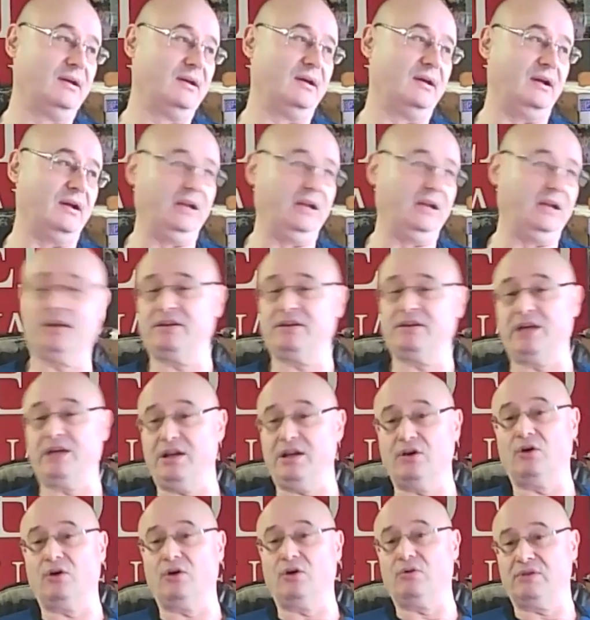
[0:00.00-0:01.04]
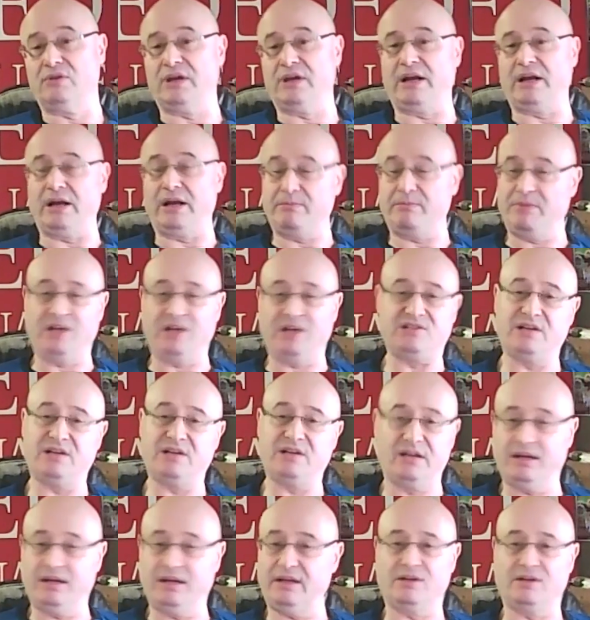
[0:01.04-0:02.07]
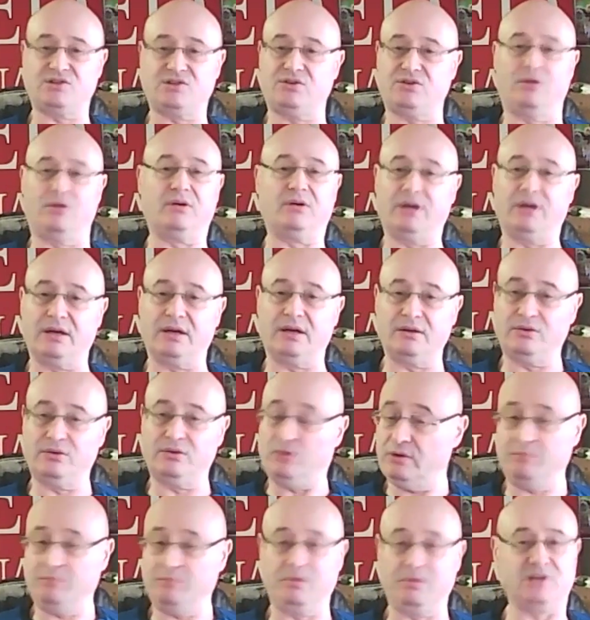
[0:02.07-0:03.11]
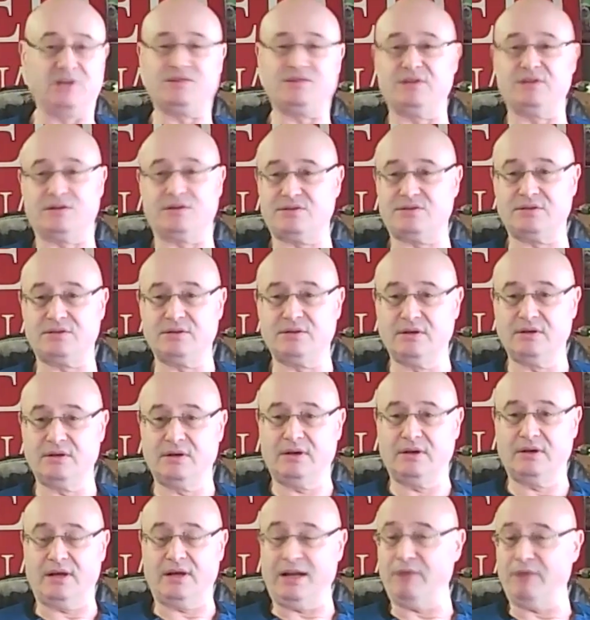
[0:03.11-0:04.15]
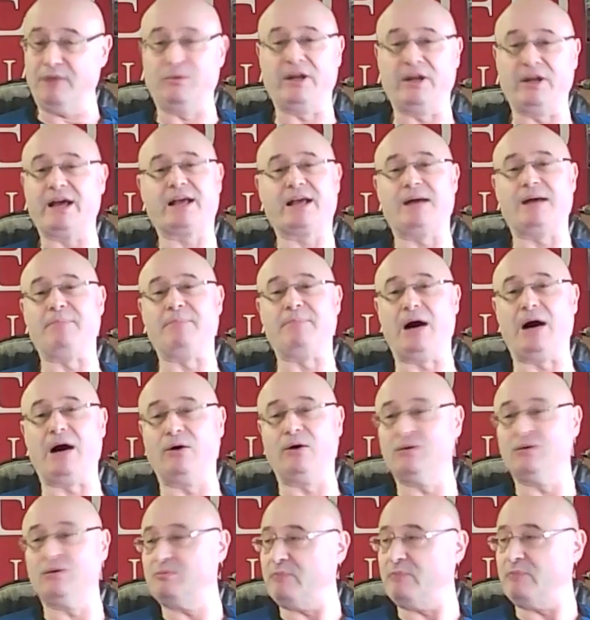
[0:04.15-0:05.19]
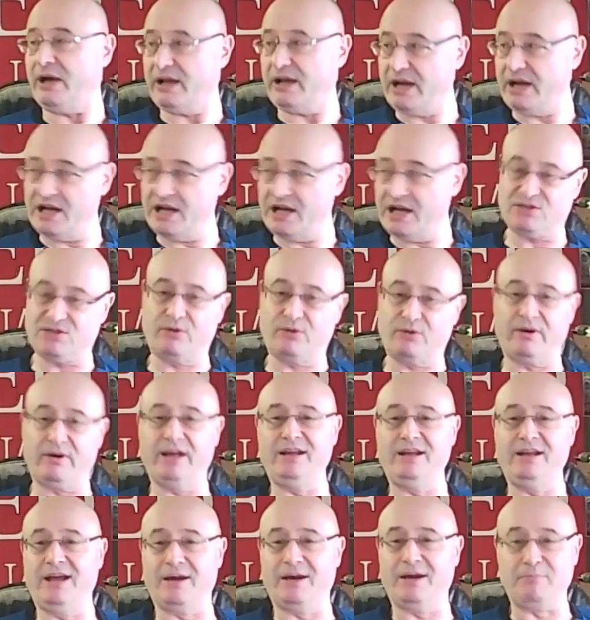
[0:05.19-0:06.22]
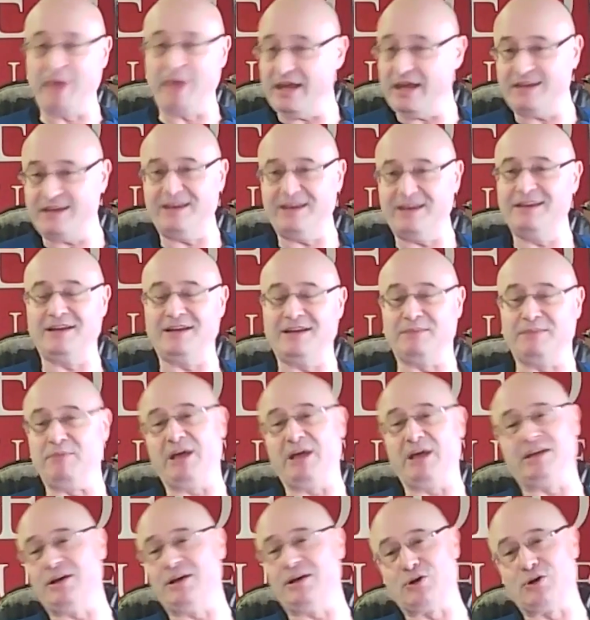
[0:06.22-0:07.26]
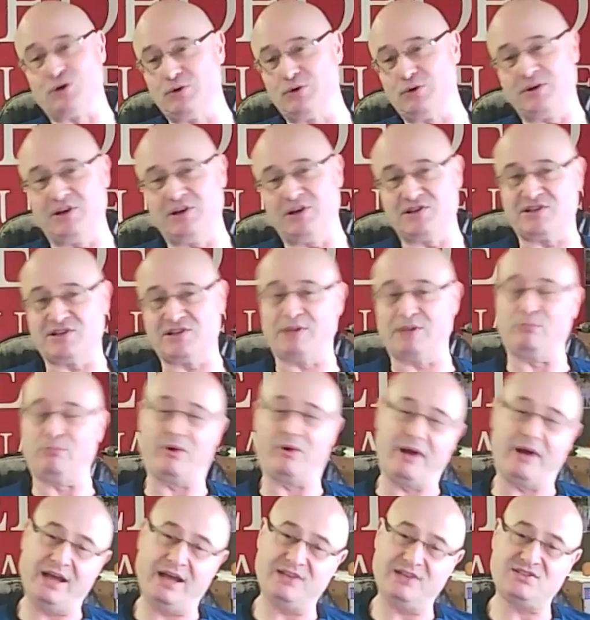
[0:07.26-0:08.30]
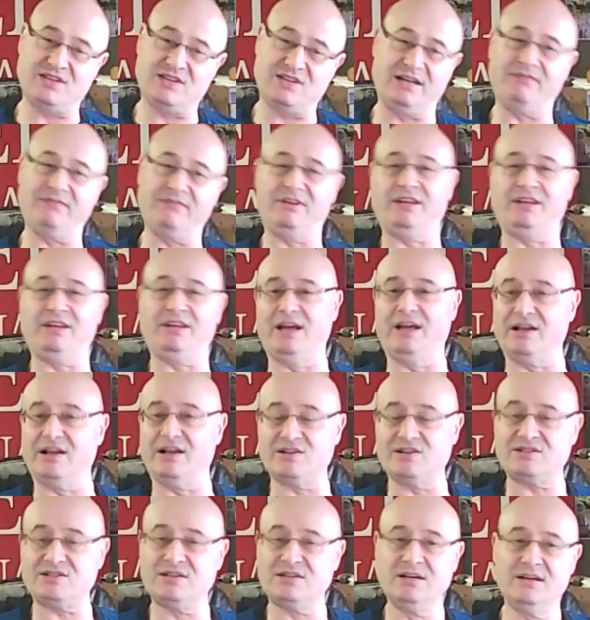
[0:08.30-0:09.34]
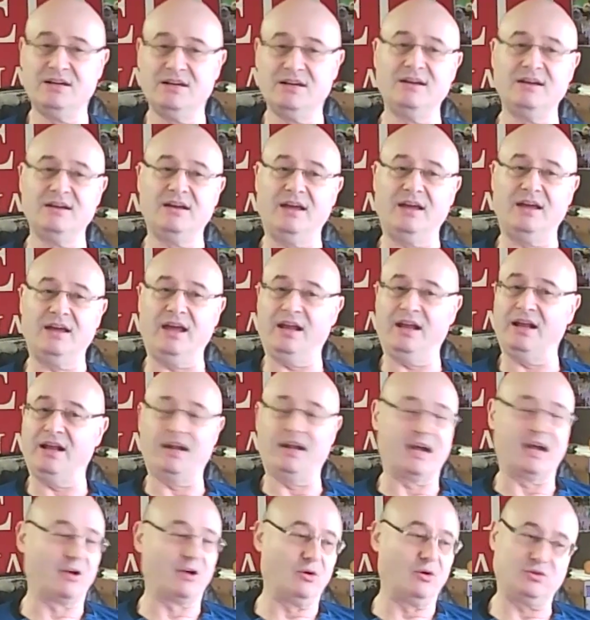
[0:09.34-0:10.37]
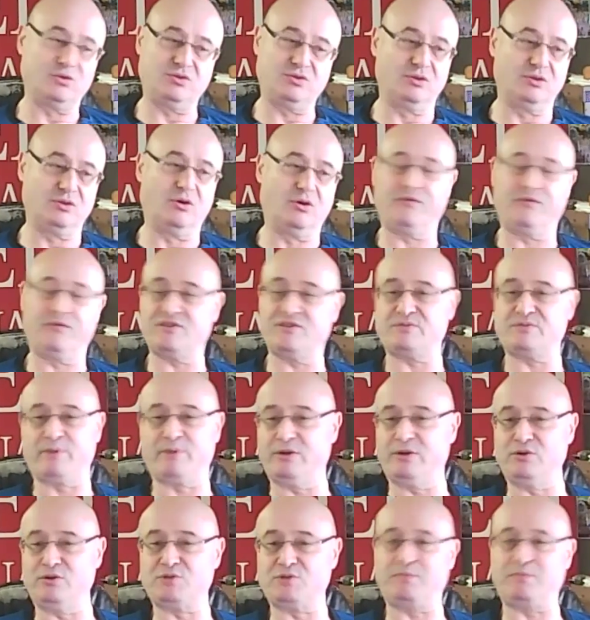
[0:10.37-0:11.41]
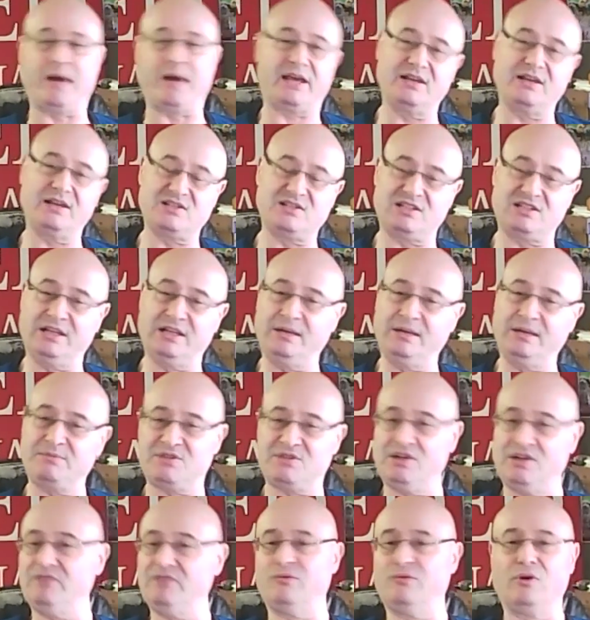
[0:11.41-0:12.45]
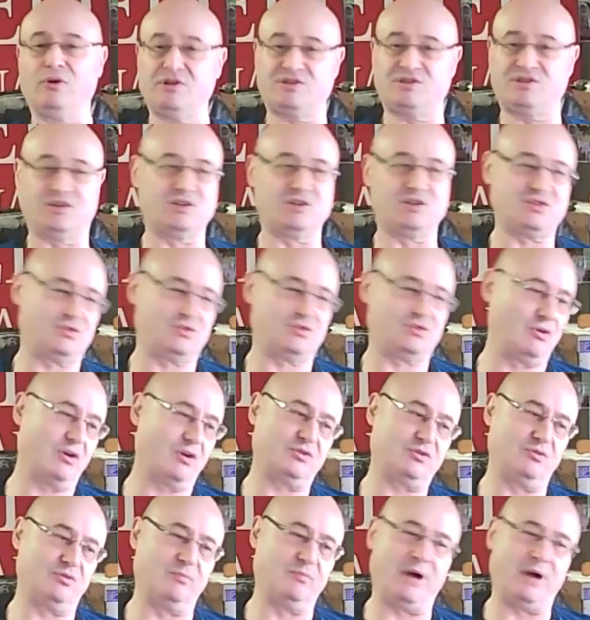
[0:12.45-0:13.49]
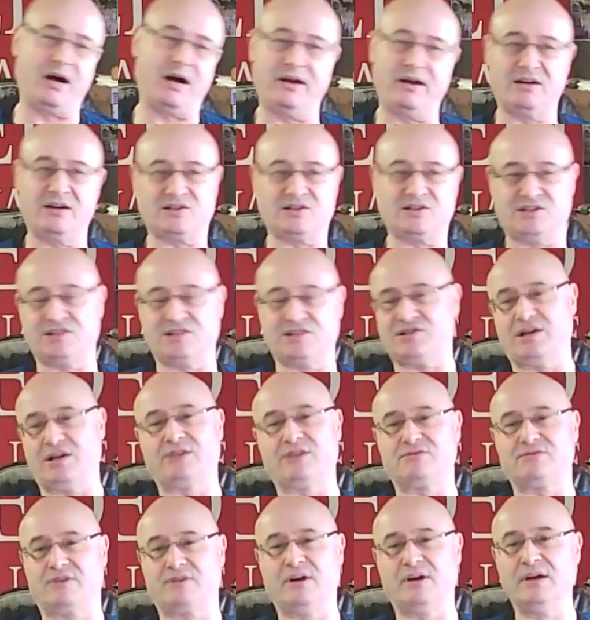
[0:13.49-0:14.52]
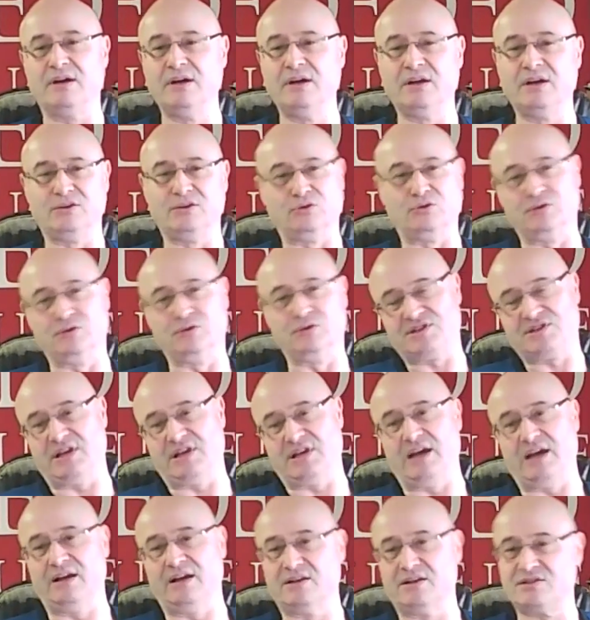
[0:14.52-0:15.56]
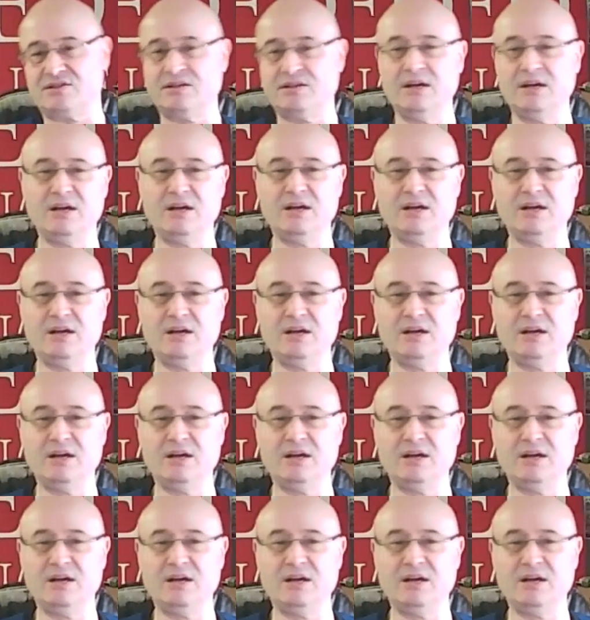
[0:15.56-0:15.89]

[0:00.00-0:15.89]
Little they know that I'm basically in a sauna doing business. And then when I come out, my guys already are baking and making cookies and breads and everything else. And then I go to the office, produce packing slips, invoices, talk to buyers, et cetera, do the sales.